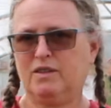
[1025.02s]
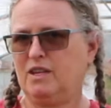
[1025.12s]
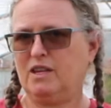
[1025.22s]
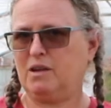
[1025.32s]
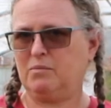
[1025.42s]

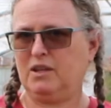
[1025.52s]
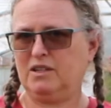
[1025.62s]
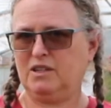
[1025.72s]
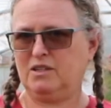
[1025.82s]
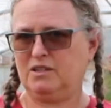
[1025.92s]
think I
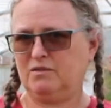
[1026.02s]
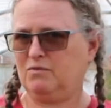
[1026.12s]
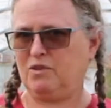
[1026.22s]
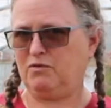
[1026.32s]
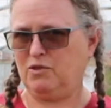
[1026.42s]
planted
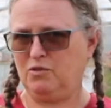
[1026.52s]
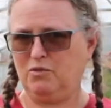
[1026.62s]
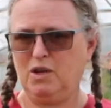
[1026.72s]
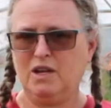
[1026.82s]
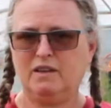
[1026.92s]
a
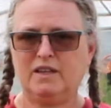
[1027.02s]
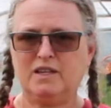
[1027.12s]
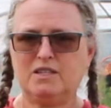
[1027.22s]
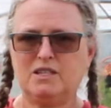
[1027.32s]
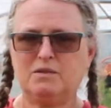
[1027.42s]
few
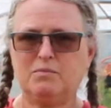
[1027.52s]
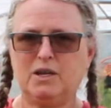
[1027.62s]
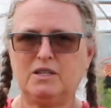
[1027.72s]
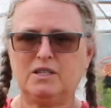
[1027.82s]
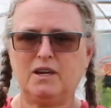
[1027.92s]
lettuces,
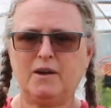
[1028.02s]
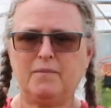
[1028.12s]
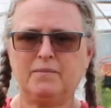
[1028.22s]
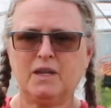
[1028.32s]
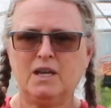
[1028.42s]
but
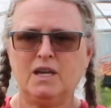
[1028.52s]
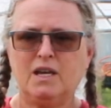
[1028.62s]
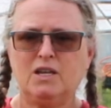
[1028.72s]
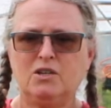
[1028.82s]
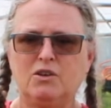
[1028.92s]

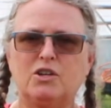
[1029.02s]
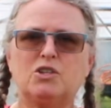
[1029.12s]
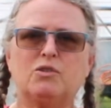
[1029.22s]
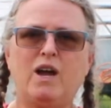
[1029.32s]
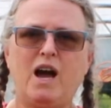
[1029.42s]
you're not
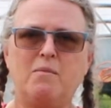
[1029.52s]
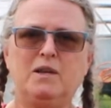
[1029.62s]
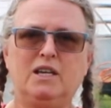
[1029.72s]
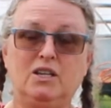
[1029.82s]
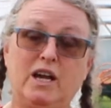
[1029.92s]
sure how
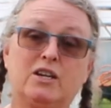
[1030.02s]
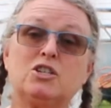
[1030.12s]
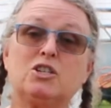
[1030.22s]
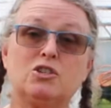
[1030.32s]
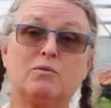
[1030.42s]
many
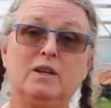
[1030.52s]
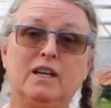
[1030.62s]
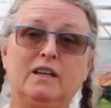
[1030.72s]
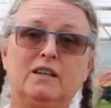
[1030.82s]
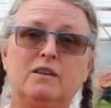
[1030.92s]
actually
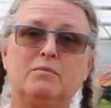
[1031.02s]
germinated.